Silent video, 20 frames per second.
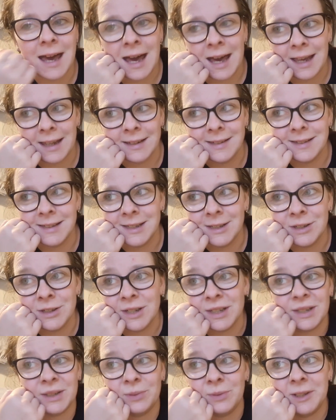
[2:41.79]

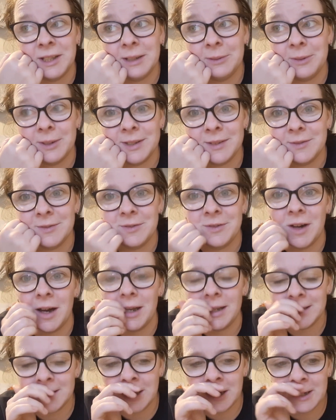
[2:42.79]
and just really wasn't
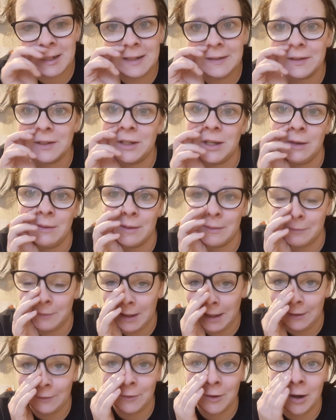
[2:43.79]
fussed. Luckily the queue went
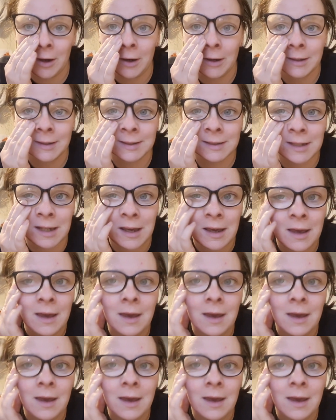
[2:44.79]
really fast.